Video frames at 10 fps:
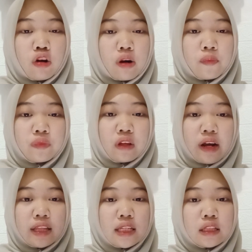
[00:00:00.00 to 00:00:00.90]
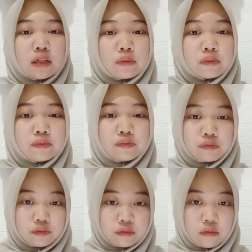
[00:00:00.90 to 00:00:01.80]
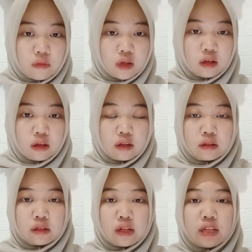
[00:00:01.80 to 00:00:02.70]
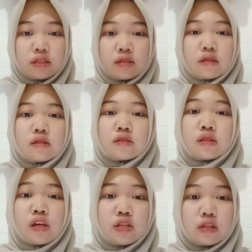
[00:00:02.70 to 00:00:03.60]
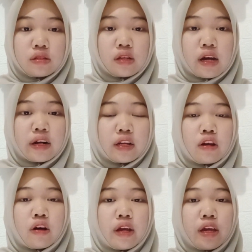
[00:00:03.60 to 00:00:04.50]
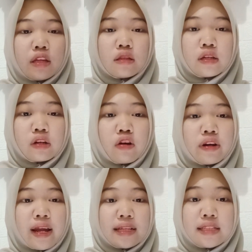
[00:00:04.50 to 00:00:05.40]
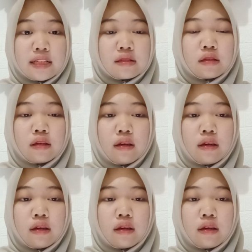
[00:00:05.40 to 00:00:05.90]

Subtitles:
or writing them. These stages are interconnected,